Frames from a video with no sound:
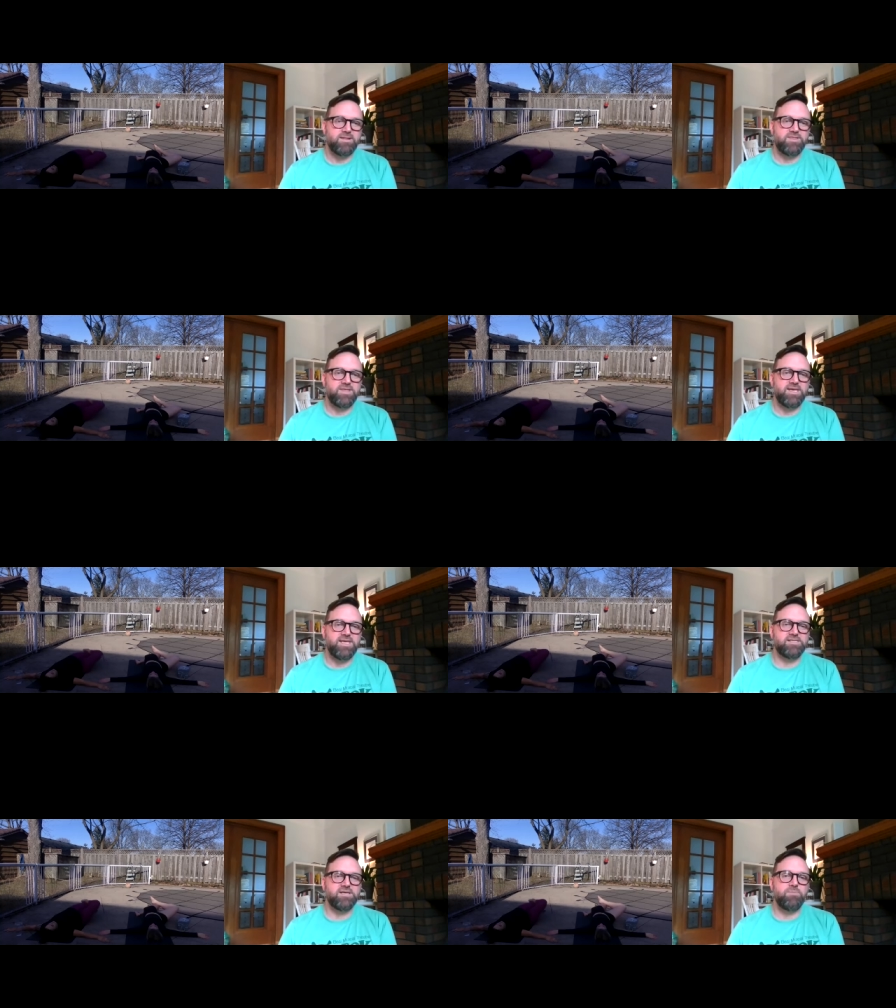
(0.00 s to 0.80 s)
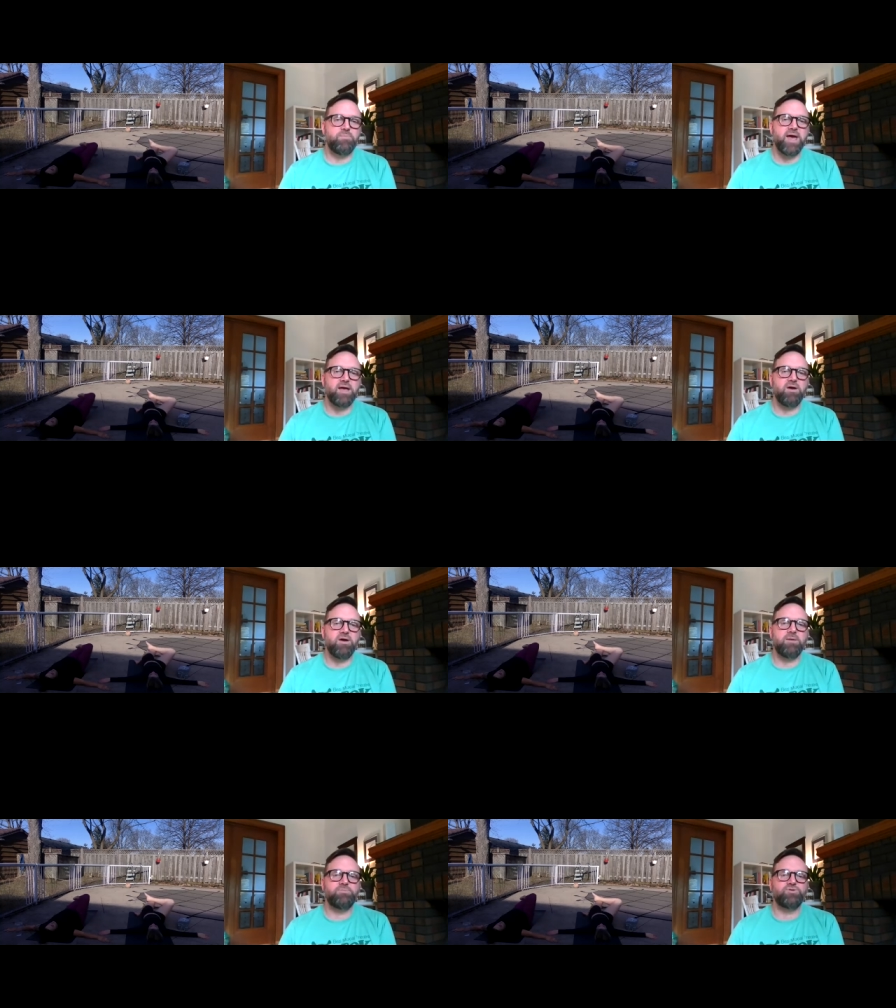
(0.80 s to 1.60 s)
Let the knees come back
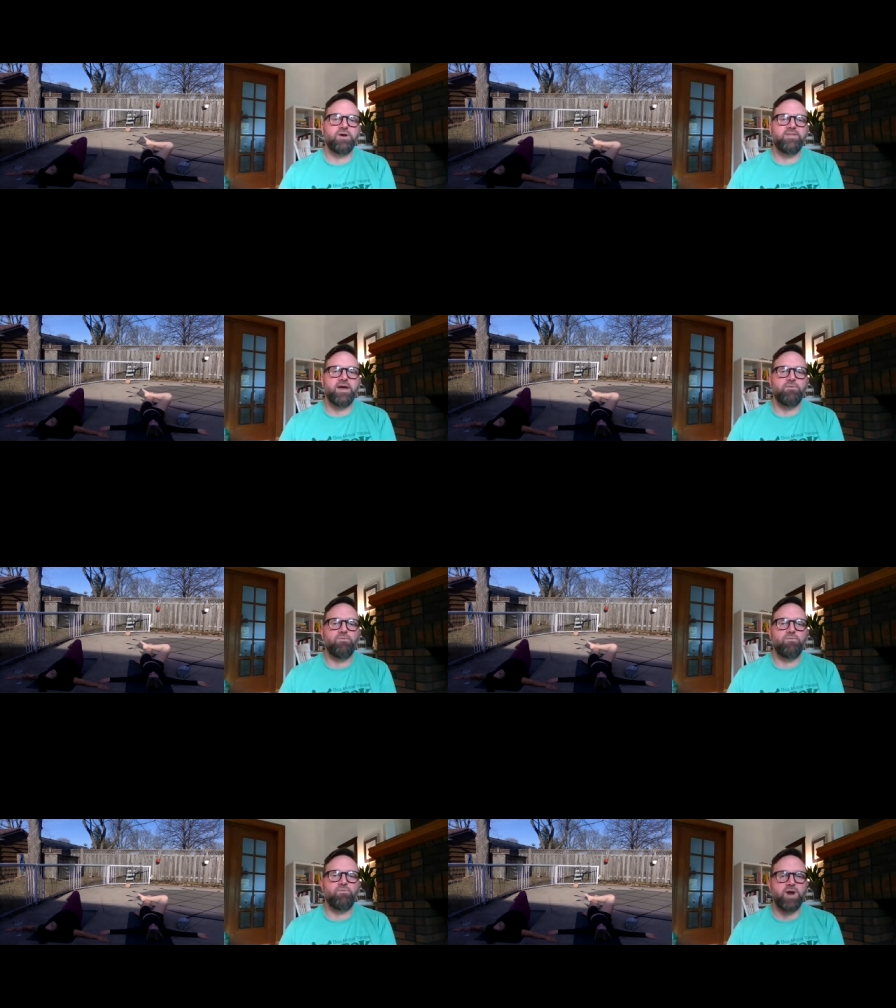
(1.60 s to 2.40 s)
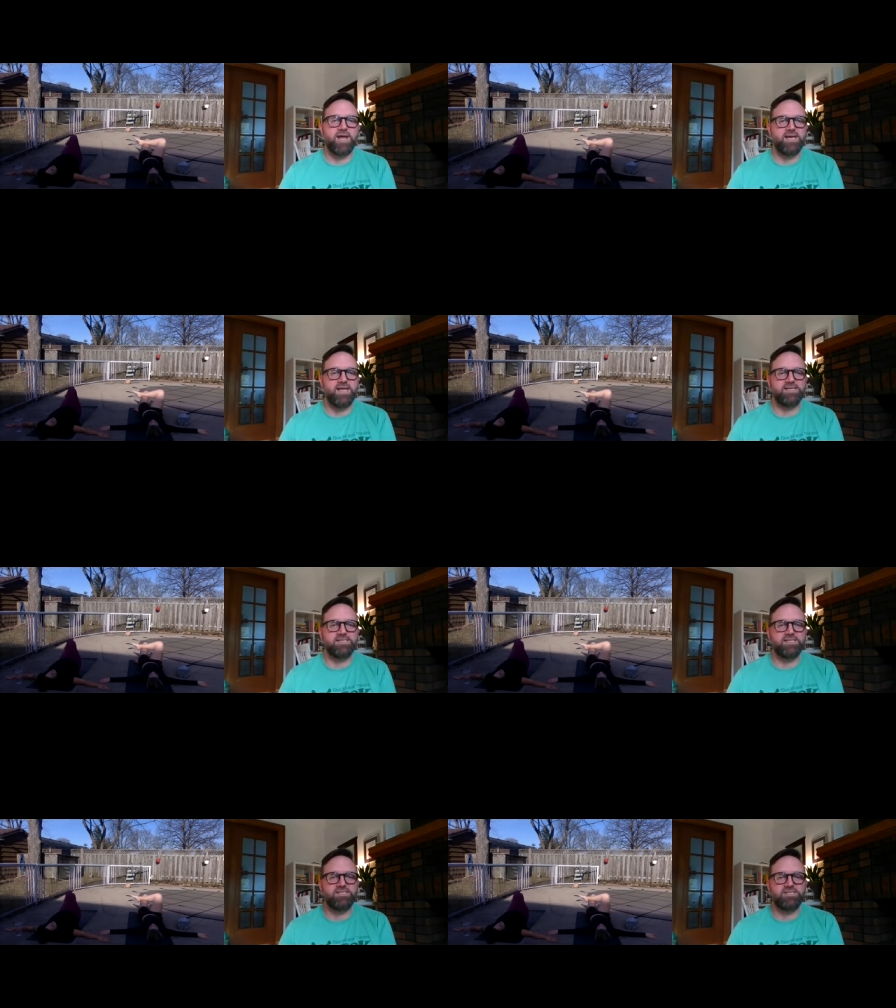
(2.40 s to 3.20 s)
up. Draw that right knee
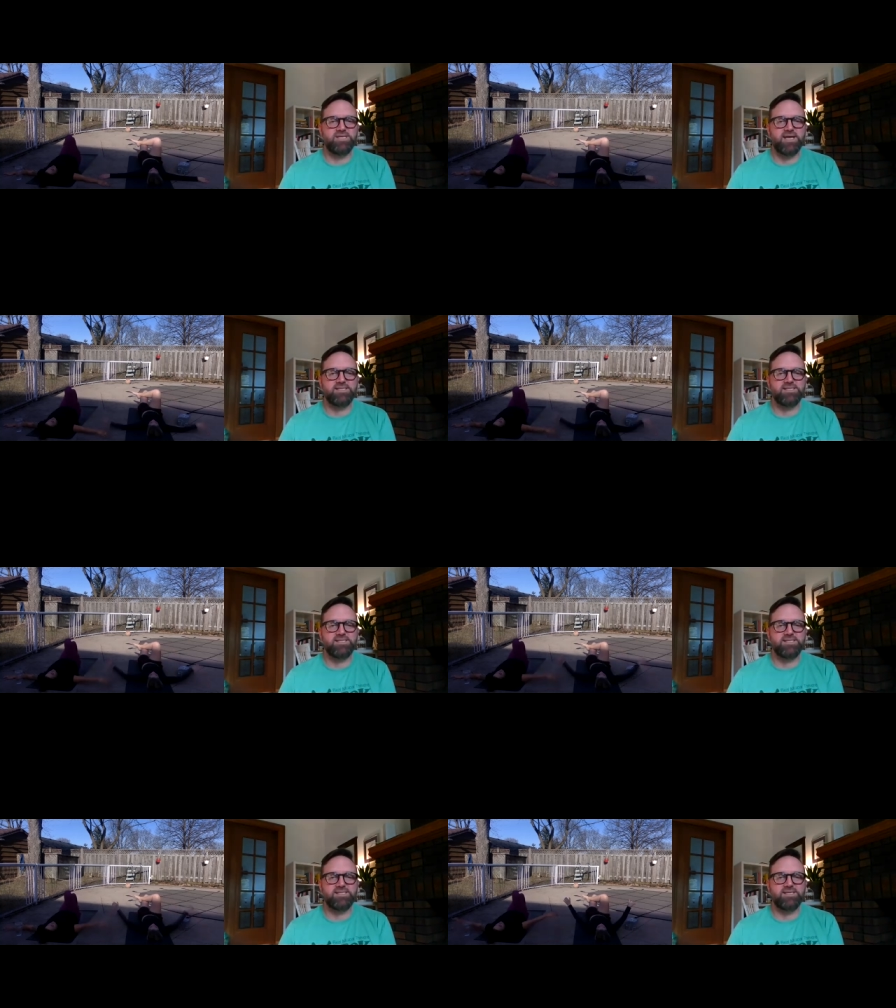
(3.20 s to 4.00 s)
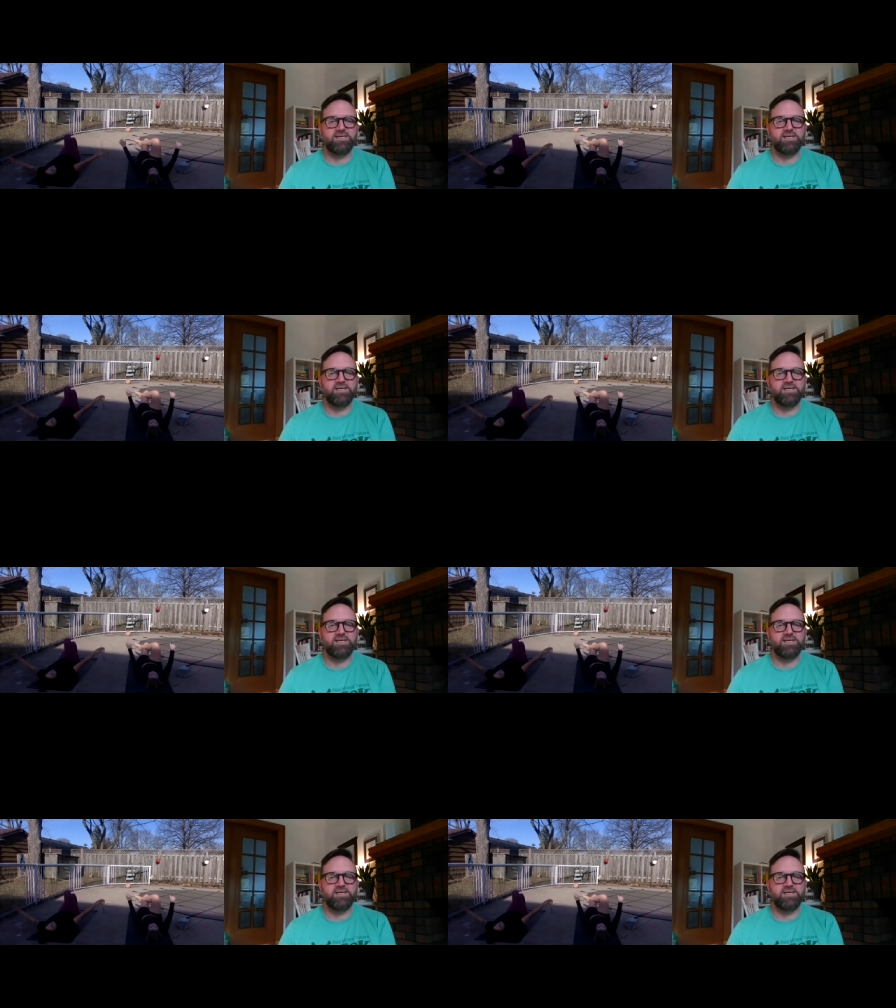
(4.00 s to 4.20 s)
into the chest.